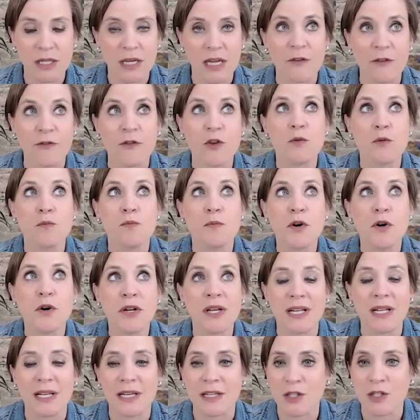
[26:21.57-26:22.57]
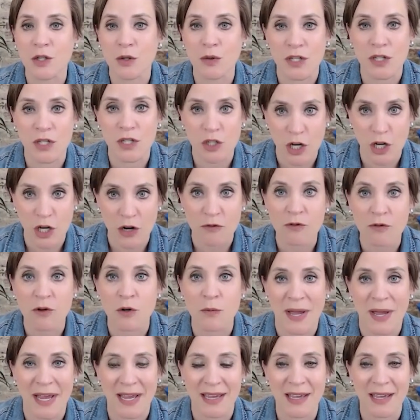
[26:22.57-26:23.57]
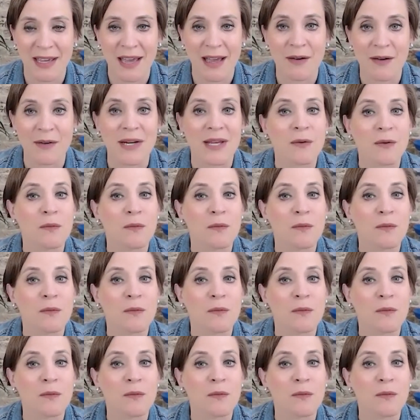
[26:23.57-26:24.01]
if you put it into the general bank account,